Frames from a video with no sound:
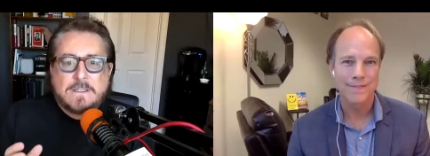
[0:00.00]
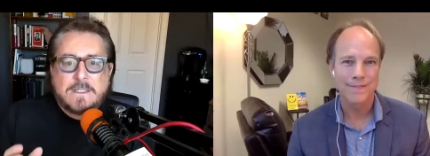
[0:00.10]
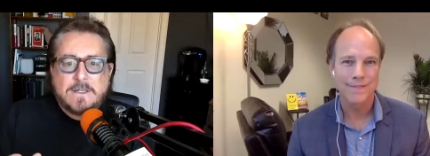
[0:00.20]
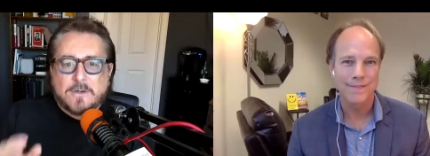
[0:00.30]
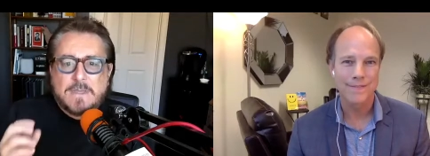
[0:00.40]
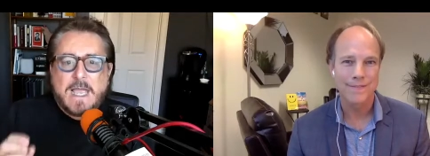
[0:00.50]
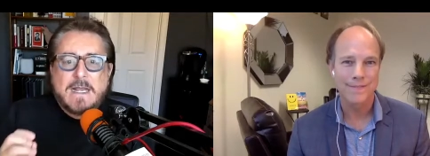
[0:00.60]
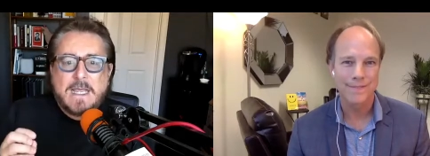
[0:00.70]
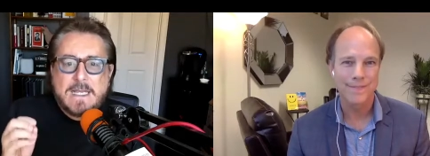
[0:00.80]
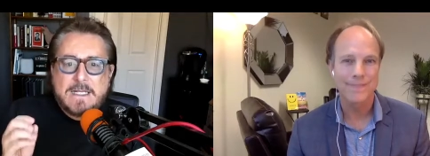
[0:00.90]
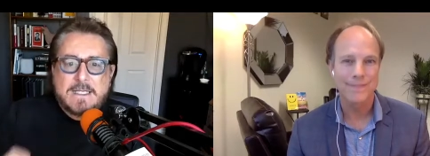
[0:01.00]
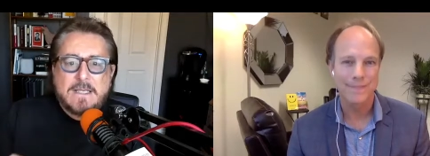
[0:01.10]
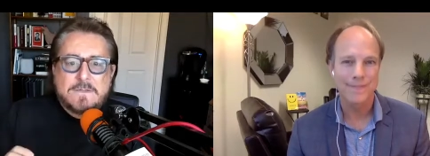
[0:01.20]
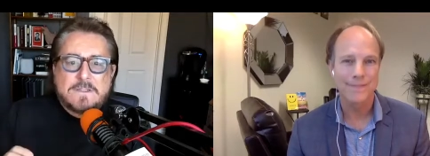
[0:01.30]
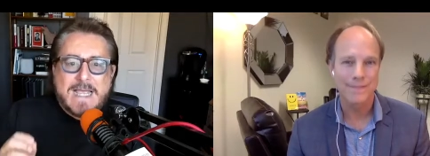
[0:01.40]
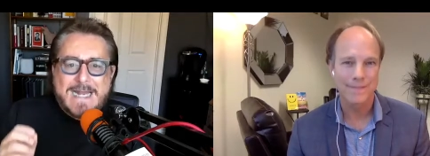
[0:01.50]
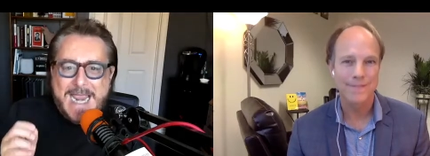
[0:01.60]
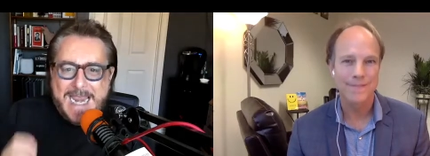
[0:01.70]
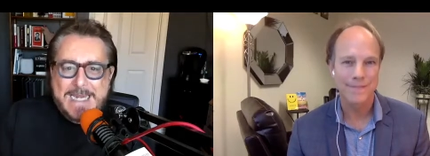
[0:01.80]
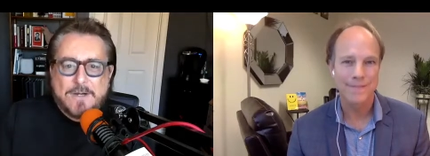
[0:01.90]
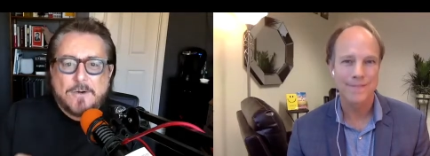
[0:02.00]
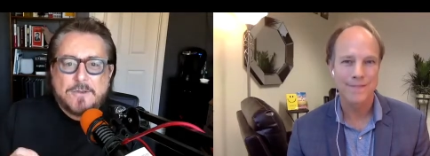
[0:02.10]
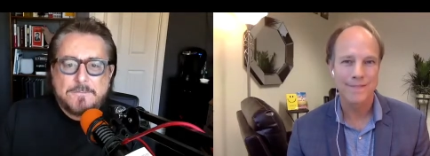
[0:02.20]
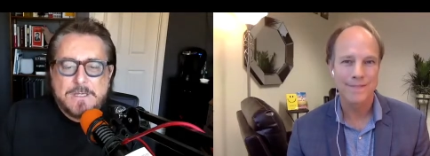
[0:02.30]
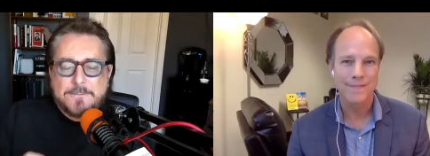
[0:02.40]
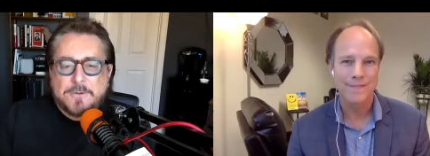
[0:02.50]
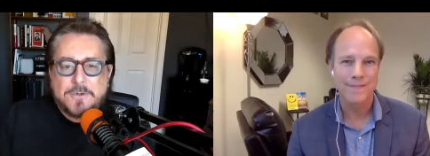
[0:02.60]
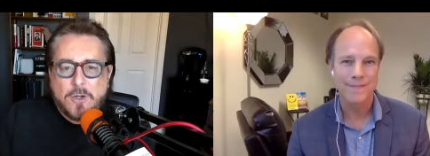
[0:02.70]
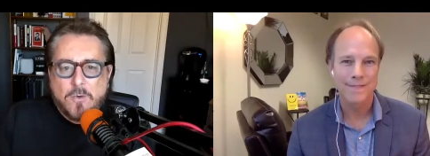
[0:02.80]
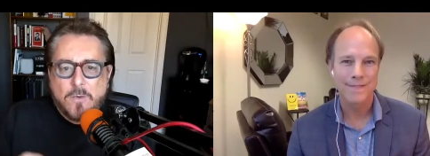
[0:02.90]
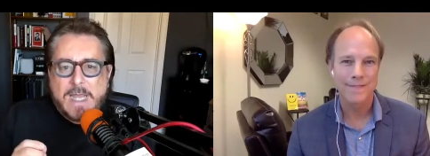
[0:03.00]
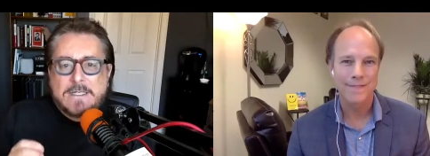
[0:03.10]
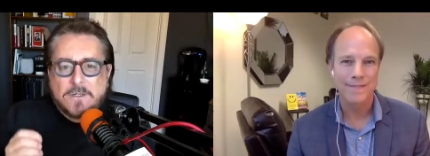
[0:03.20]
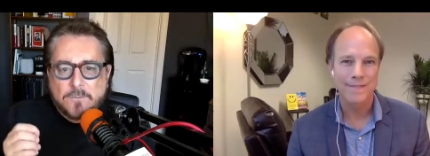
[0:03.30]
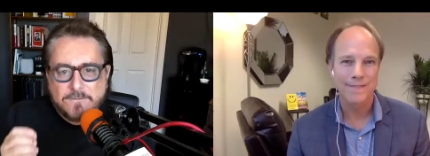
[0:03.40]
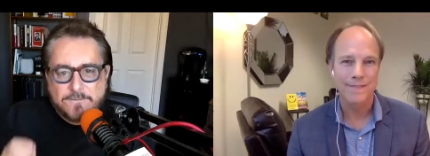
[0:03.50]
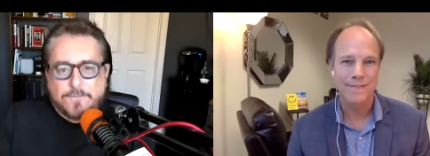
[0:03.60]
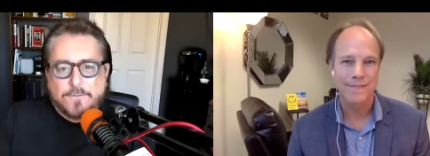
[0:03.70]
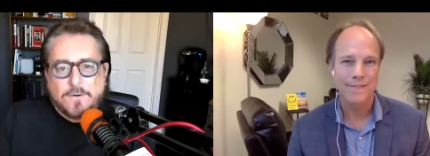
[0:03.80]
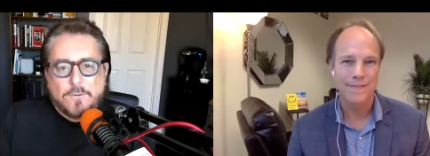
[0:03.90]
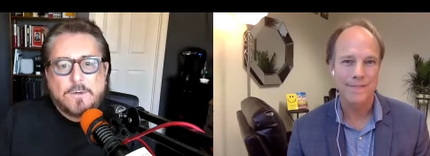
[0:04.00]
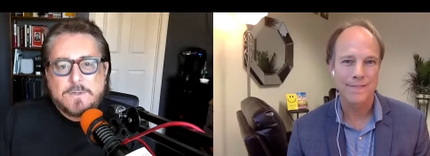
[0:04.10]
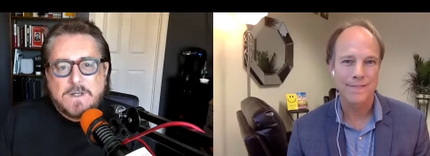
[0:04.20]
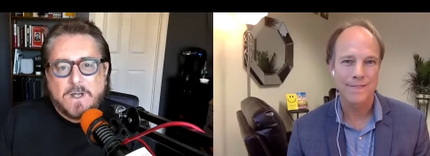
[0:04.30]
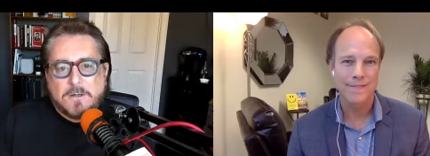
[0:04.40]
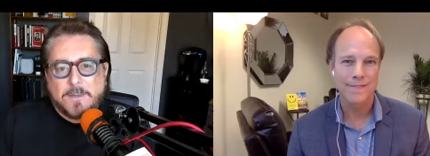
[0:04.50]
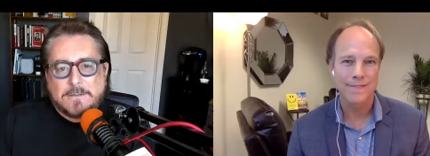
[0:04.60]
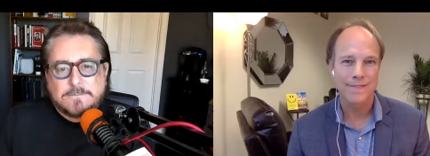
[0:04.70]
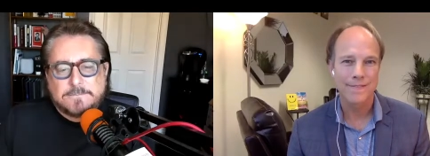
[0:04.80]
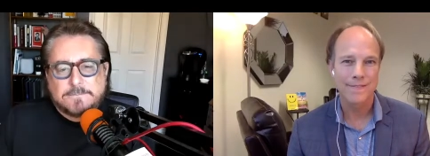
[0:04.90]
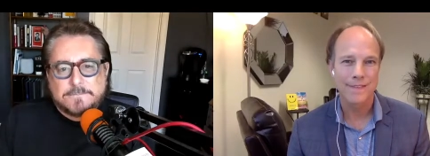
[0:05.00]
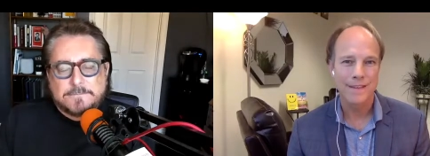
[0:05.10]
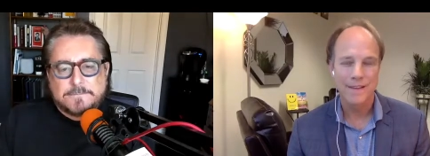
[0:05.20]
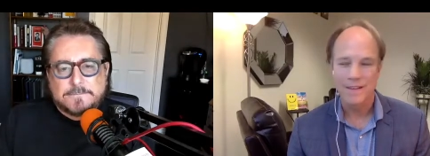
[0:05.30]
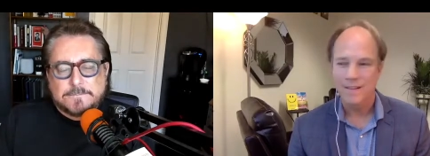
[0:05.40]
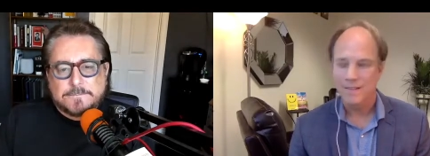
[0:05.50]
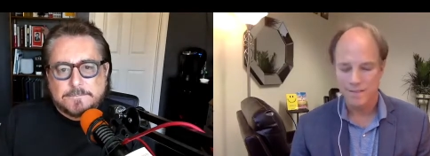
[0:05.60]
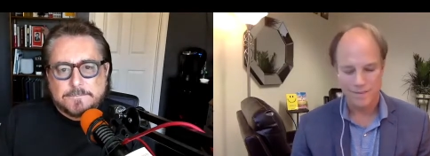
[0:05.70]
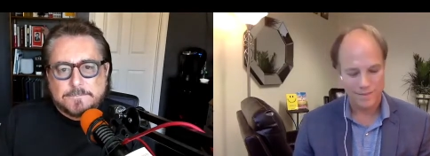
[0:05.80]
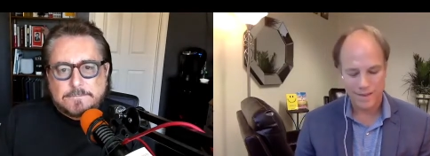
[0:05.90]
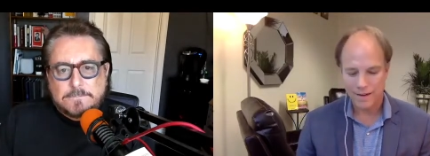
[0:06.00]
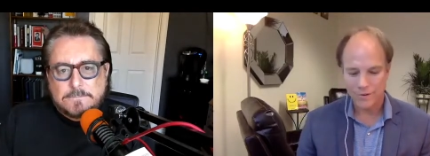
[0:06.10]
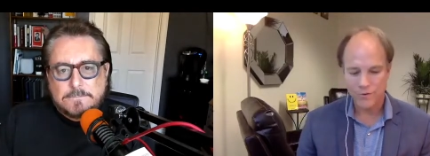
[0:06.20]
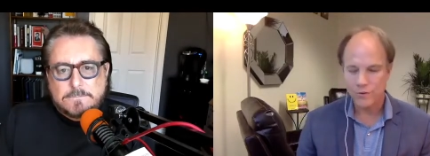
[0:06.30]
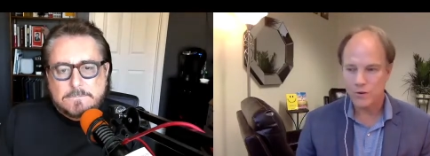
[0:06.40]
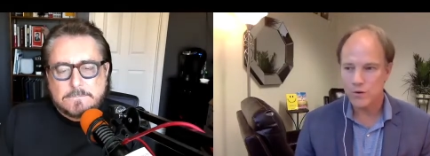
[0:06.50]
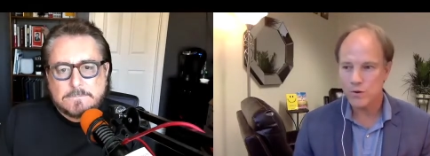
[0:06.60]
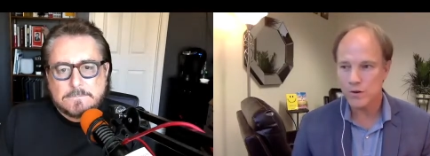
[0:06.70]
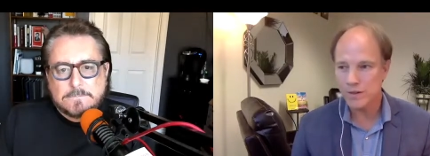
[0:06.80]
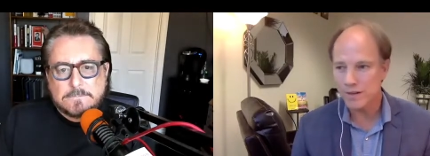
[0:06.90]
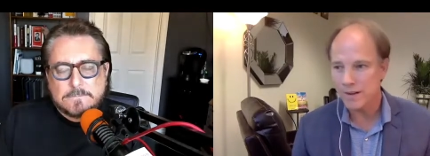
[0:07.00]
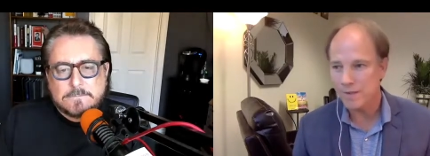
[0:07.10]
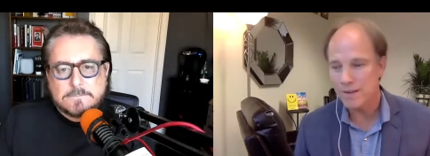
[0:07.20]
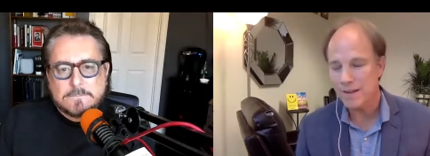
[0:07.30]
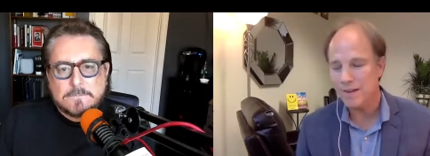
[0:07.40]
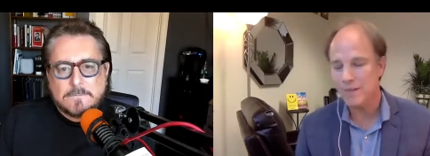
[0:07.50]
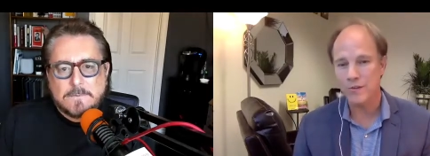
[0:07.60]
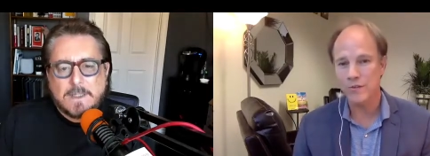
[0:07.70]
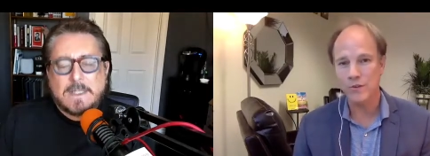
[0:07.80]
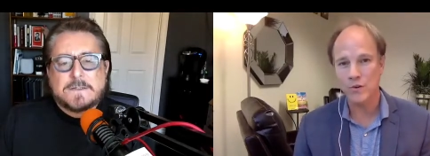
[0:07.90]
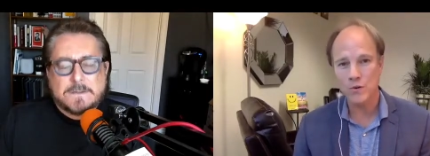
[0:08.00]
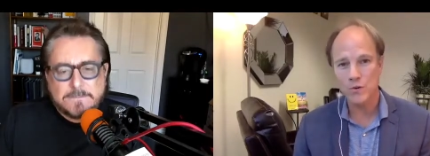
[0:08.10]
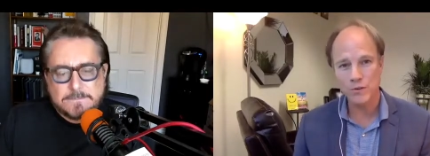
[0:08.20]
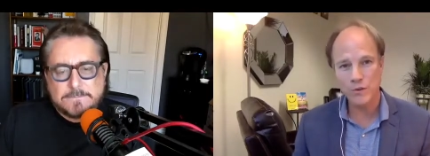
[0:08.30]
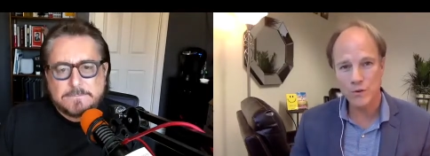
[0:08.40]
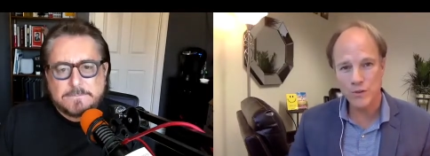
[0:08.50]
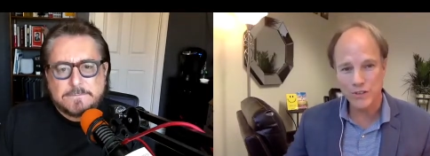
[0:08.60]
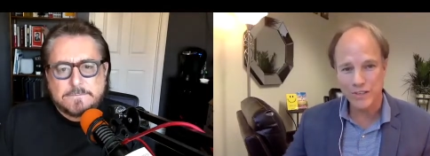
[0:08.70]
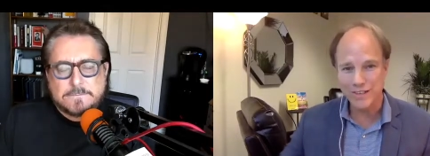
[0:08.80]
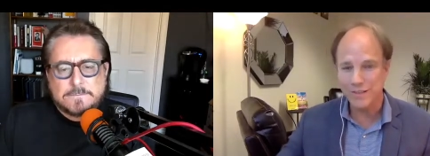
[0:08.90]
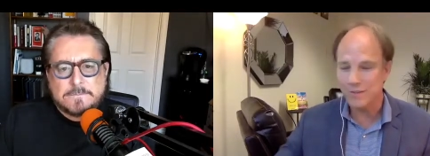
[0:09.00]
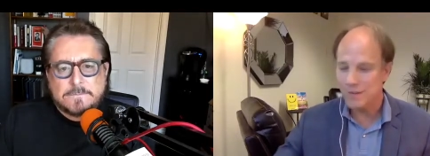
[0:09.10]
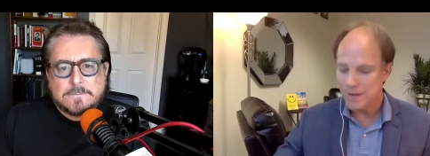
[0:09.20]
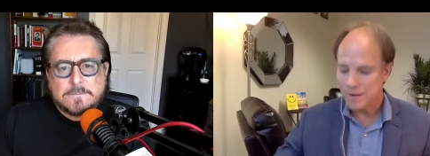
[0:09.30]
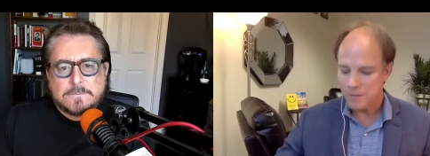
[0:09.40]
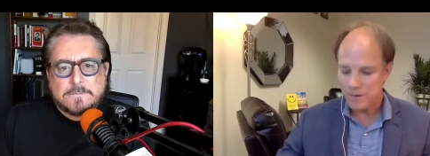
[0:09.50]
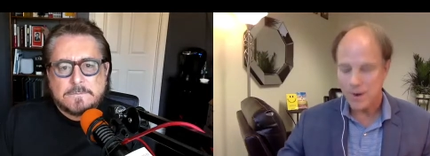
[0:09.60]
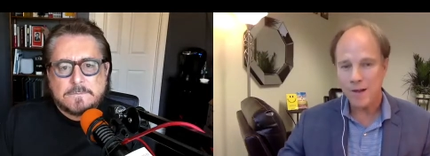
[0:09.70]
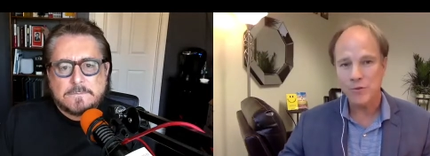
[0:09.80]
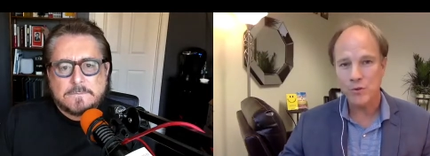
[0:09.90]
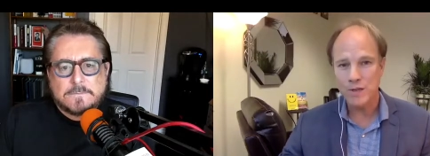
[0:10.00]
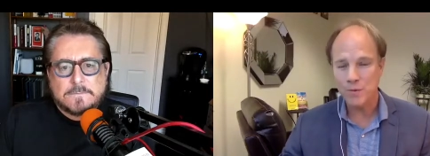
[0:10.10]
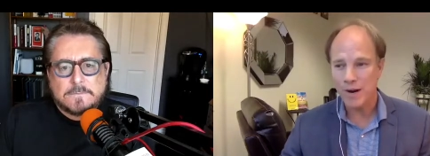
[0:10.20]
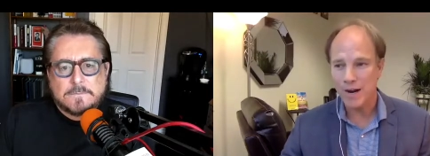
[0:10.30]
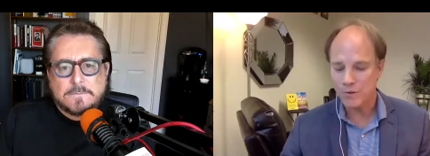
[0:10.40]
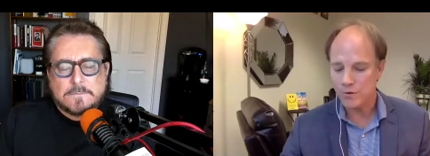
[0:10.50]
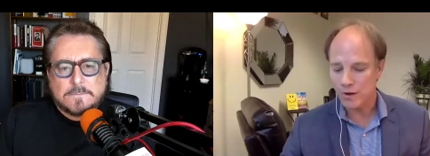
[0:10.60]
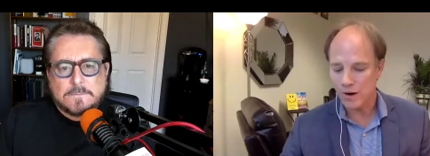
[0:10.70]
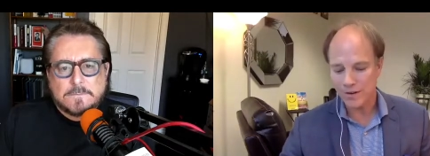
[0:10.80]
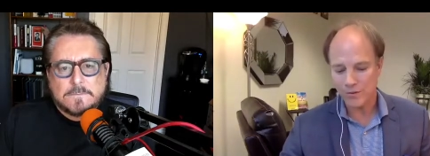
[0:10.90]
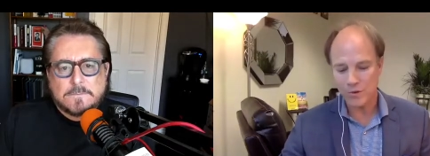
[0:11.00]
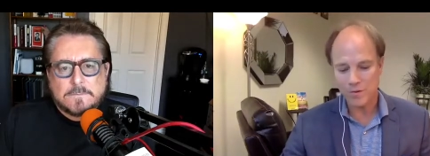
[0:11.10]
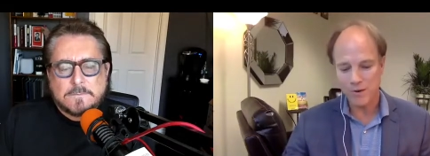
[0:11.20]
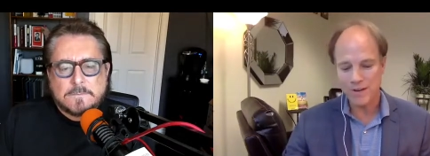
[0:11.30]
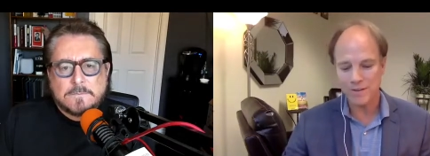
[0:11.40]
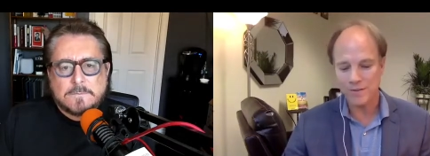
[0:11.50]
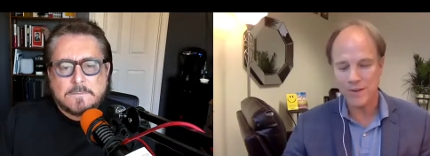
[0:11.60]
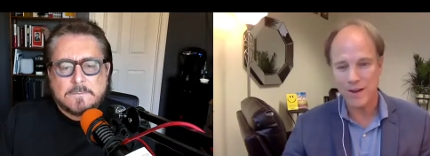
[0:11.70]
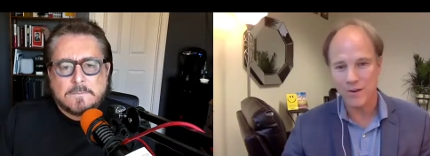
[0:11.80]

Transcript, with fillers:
Speaker 1: leader. That it gives that anchor that people know and can refer what we talk about.
Speaker 2: That is so good. I mean, that is just so, so good, because you're absolutely right. All right, so let me break this down,